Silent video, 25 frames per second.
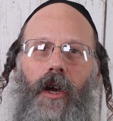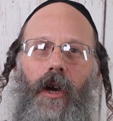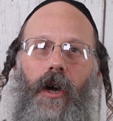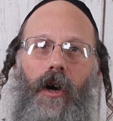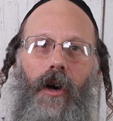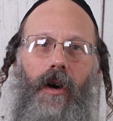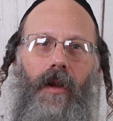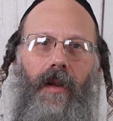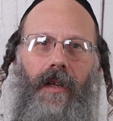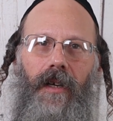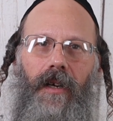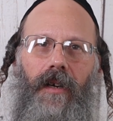
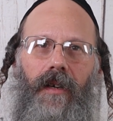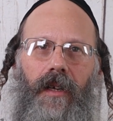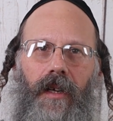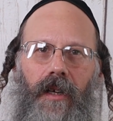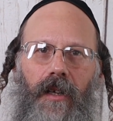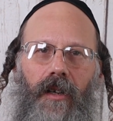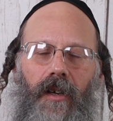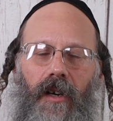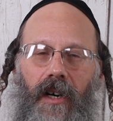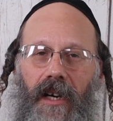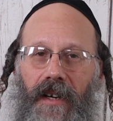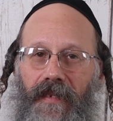early on
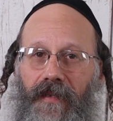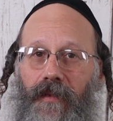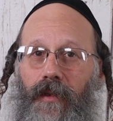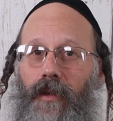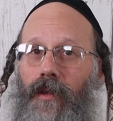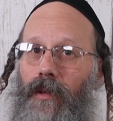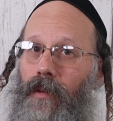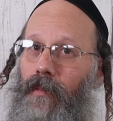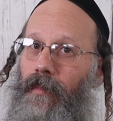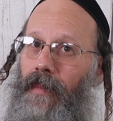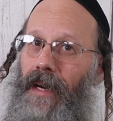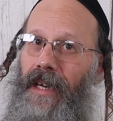in life,
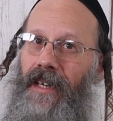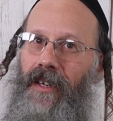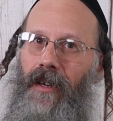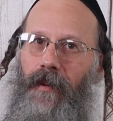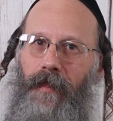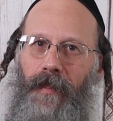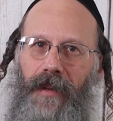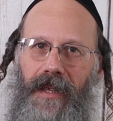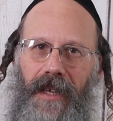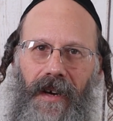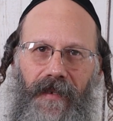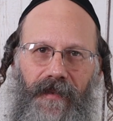or may
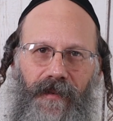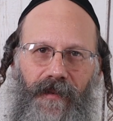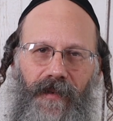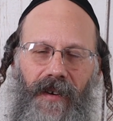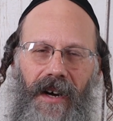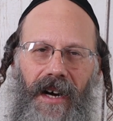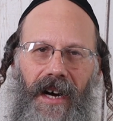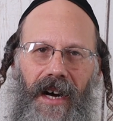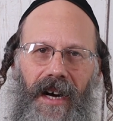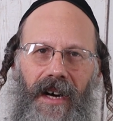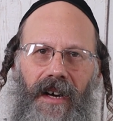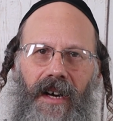not be that
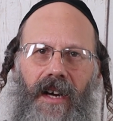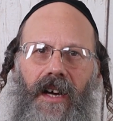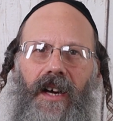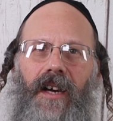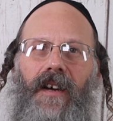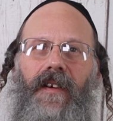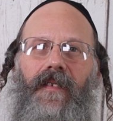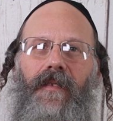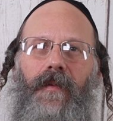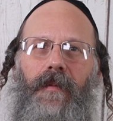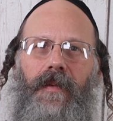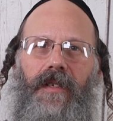far,
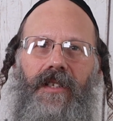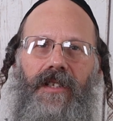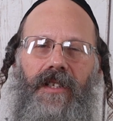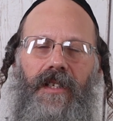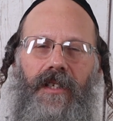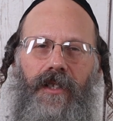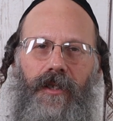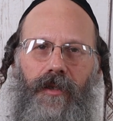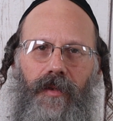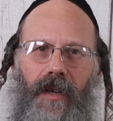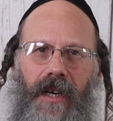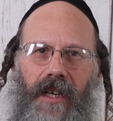from a
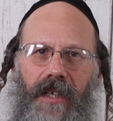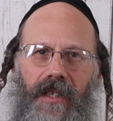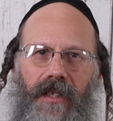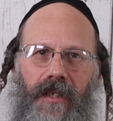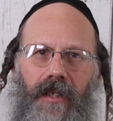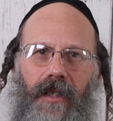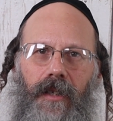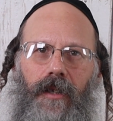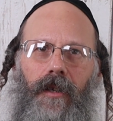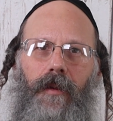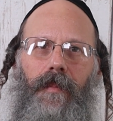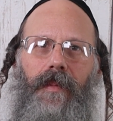
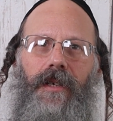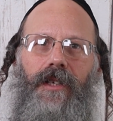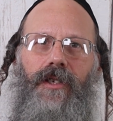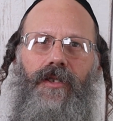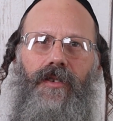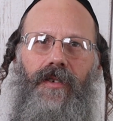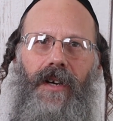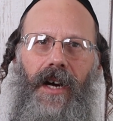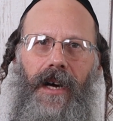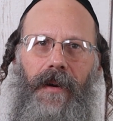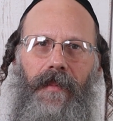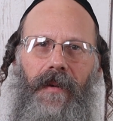situation that could be
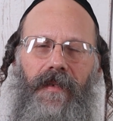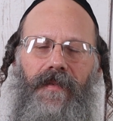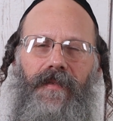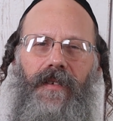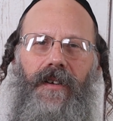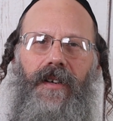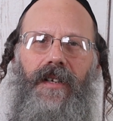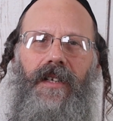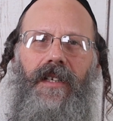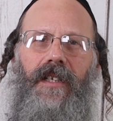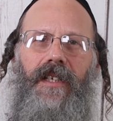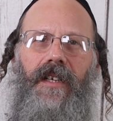trauma,
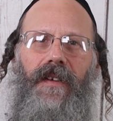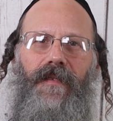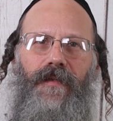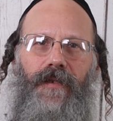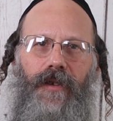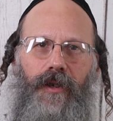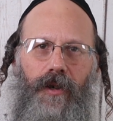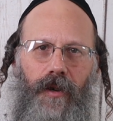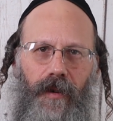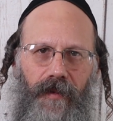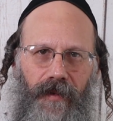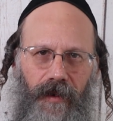very
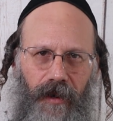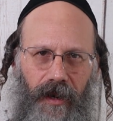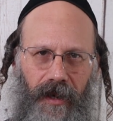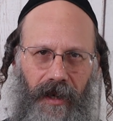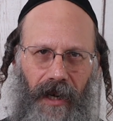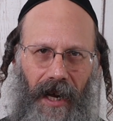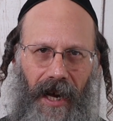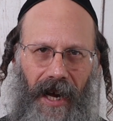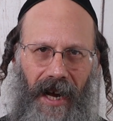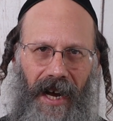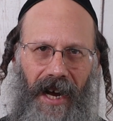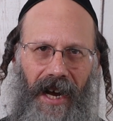difficult, very
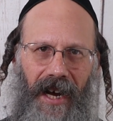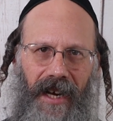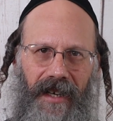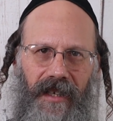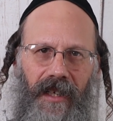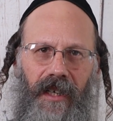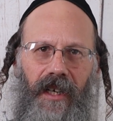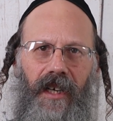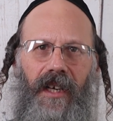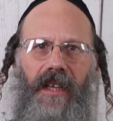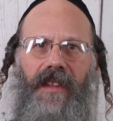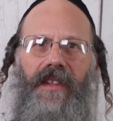
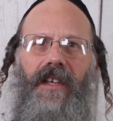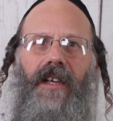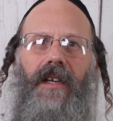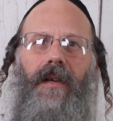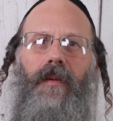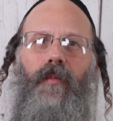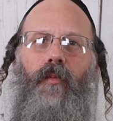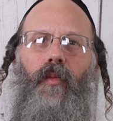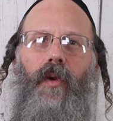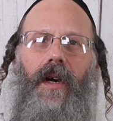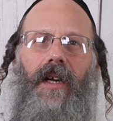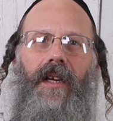hard,
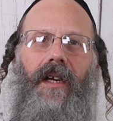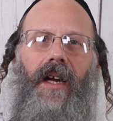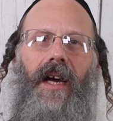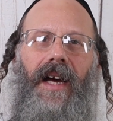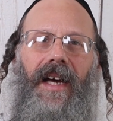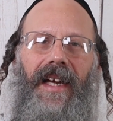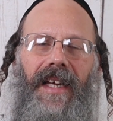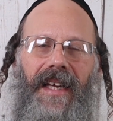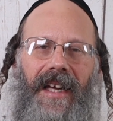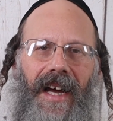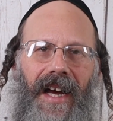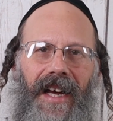that went
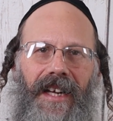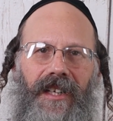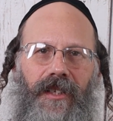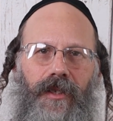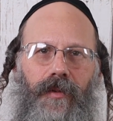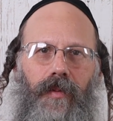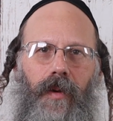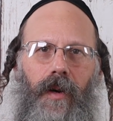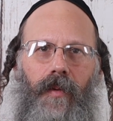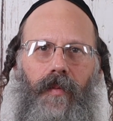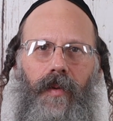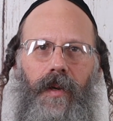
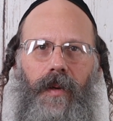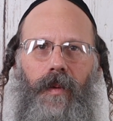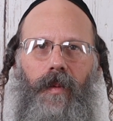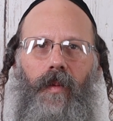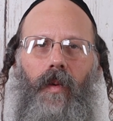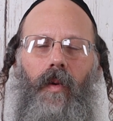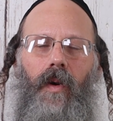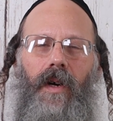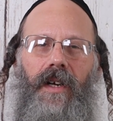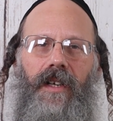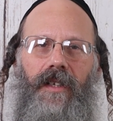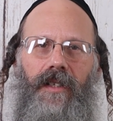against what we
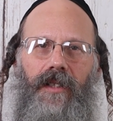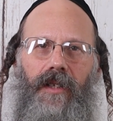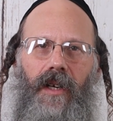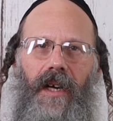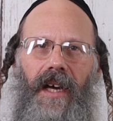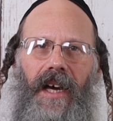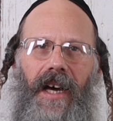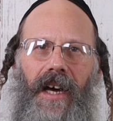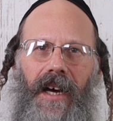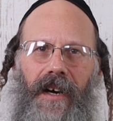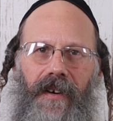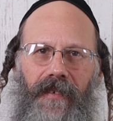would want it to
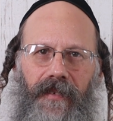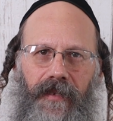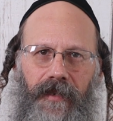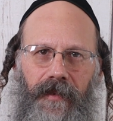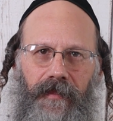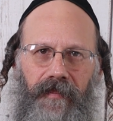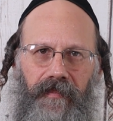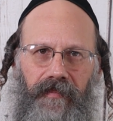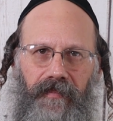have.